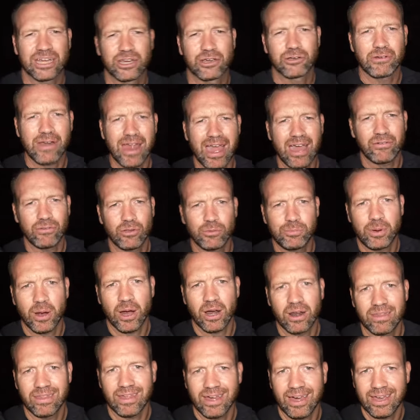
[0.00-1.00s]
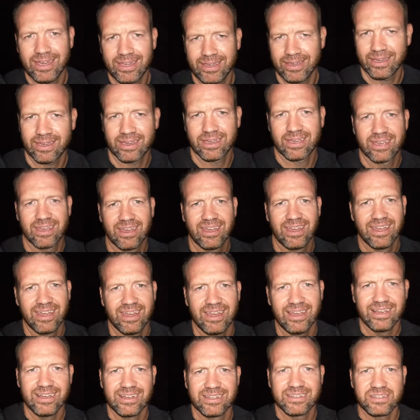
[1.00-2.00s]
gravel part of the hike.
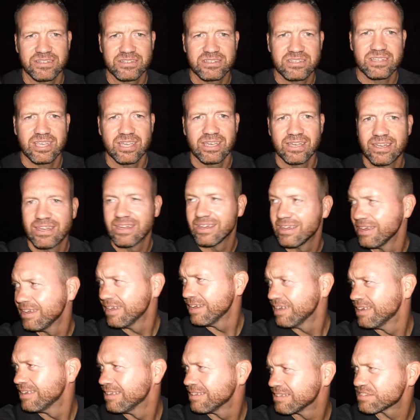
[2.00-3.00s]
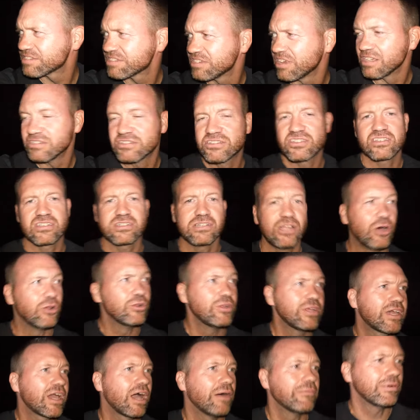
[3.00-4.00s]
This sun's
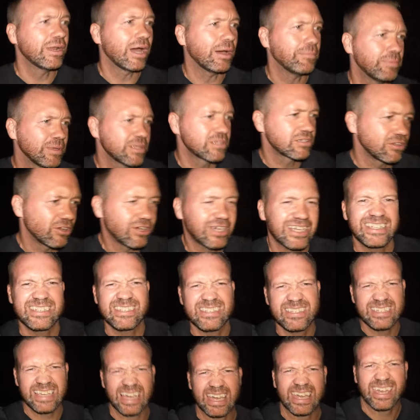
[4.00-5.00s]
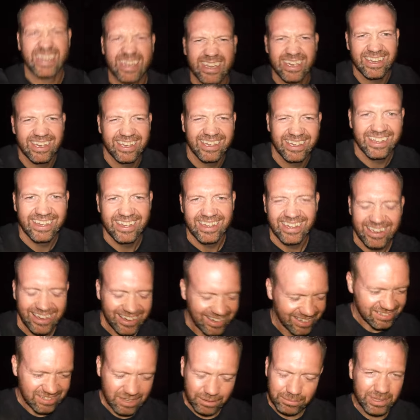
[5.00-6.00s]
slowly coming up. It's looking sick.
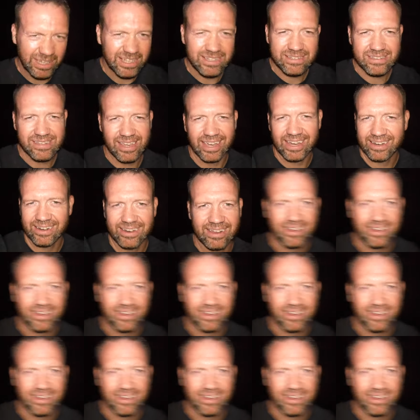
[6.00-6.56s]
It's gonna be insane.